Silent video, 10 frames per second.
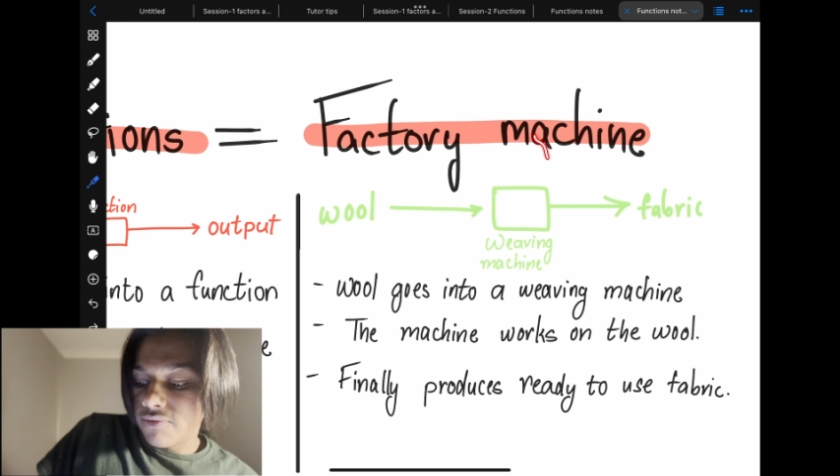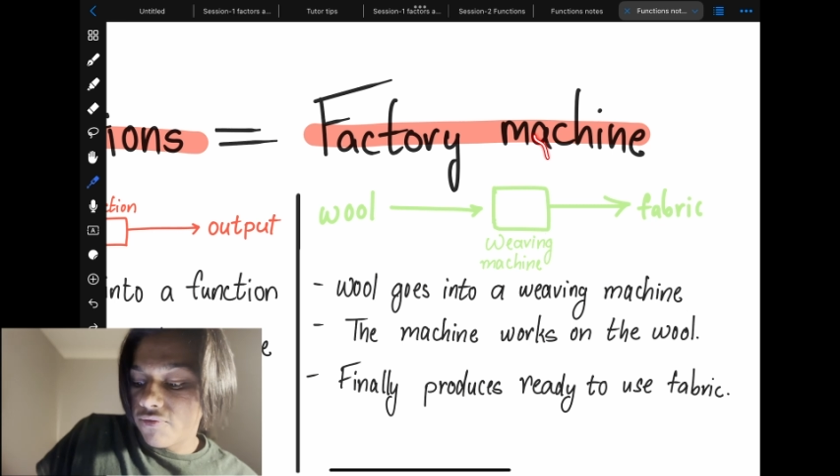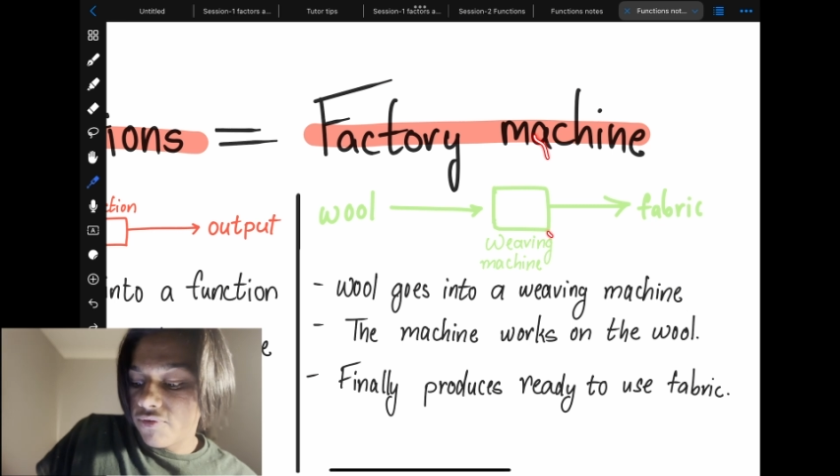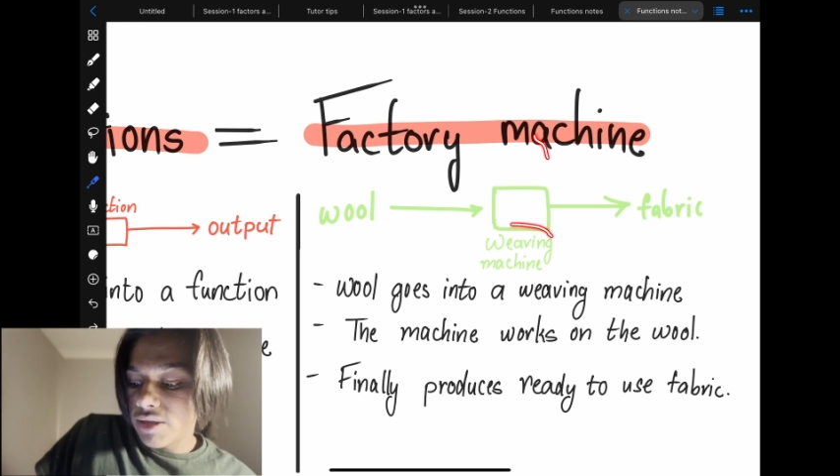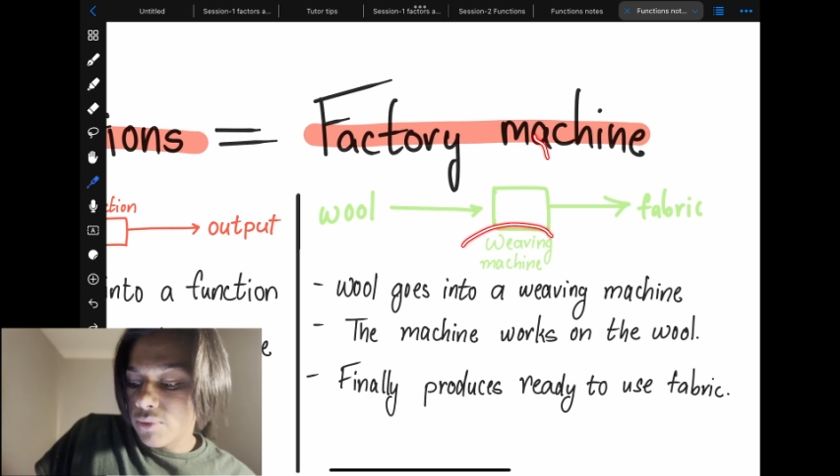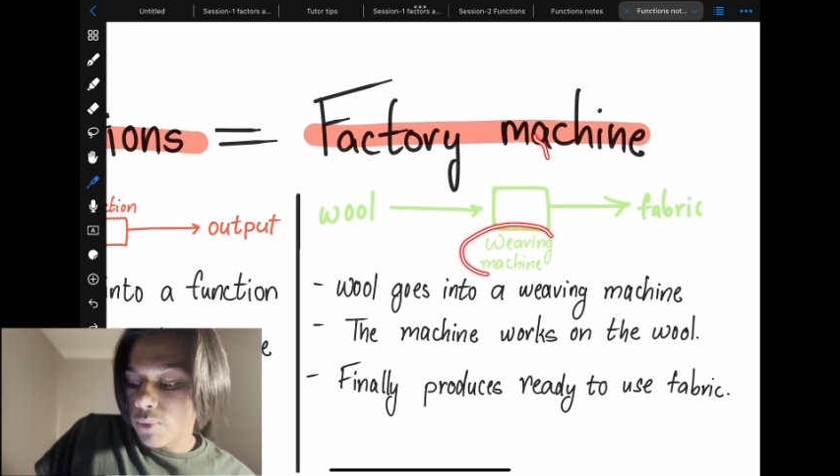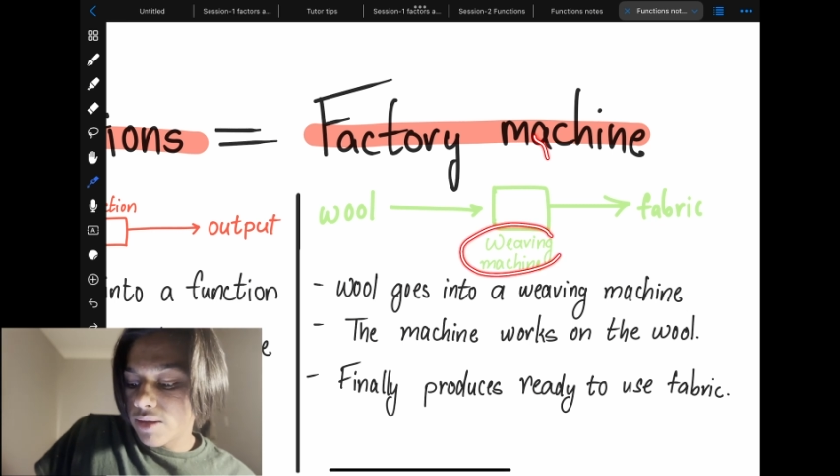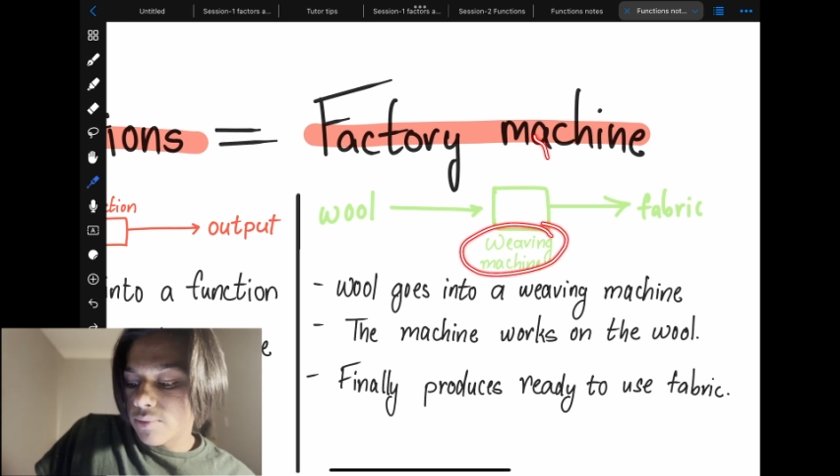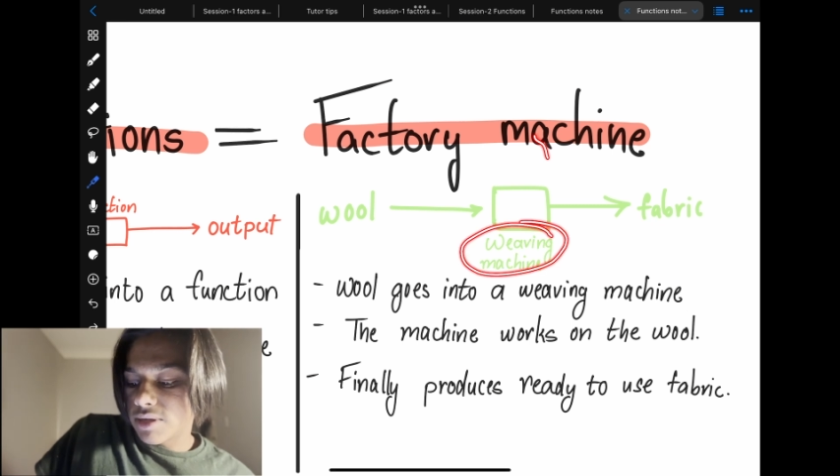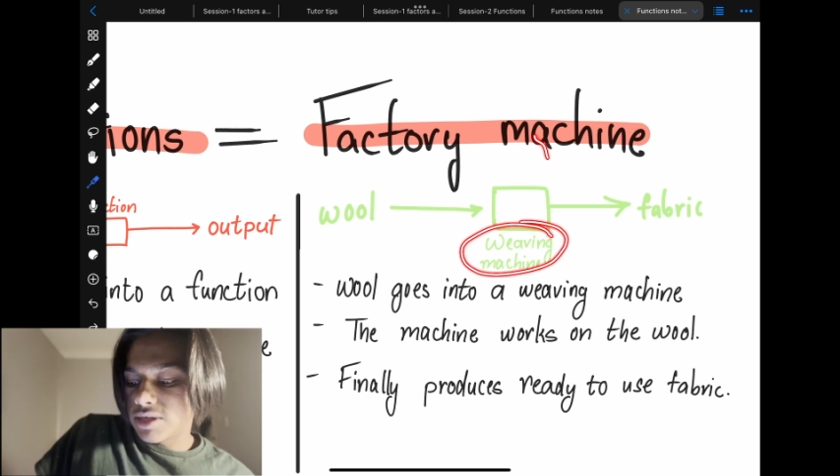
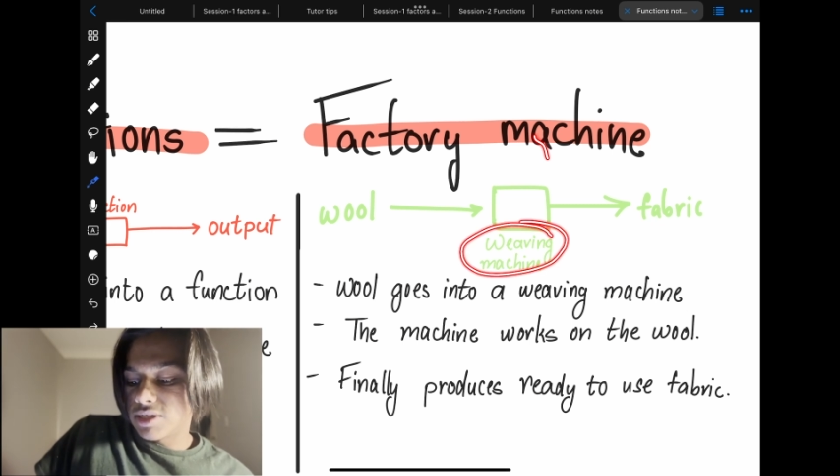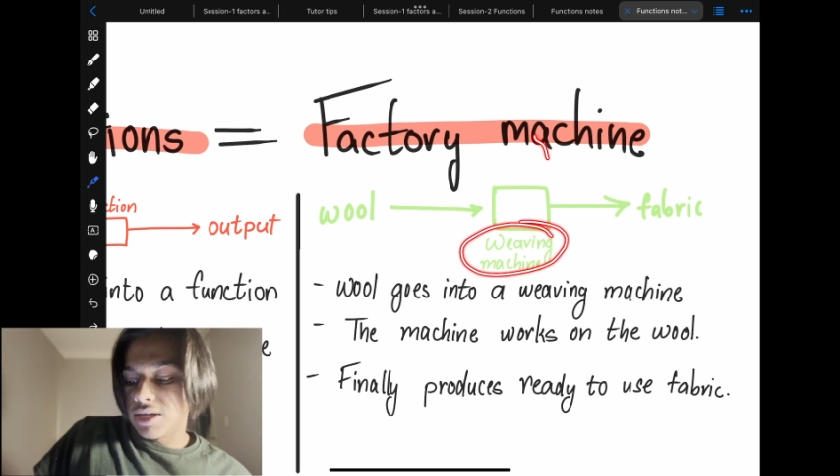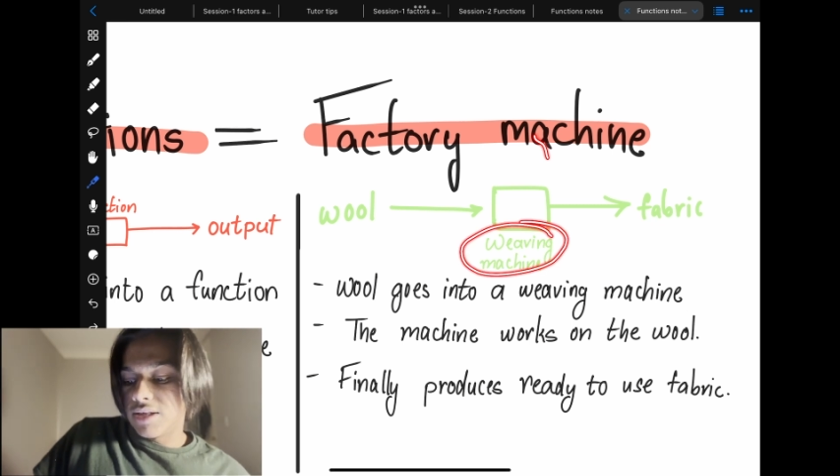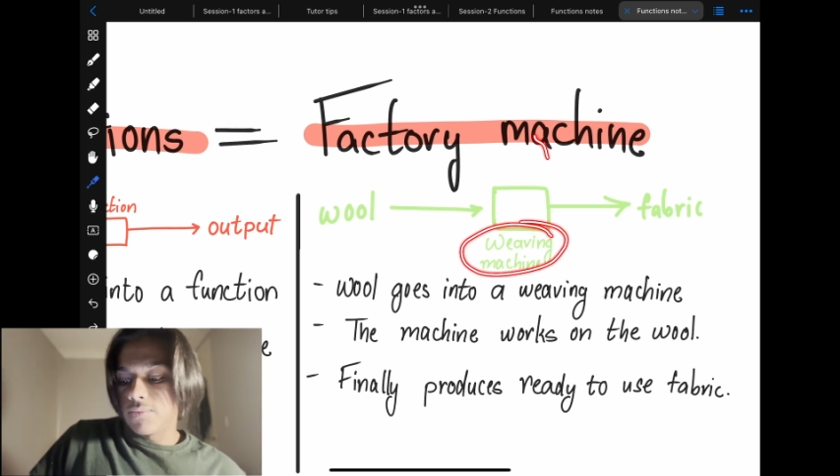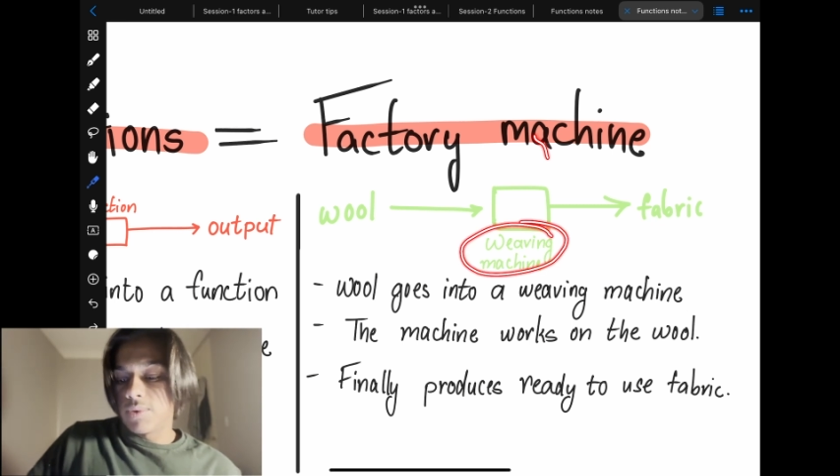weaving machine,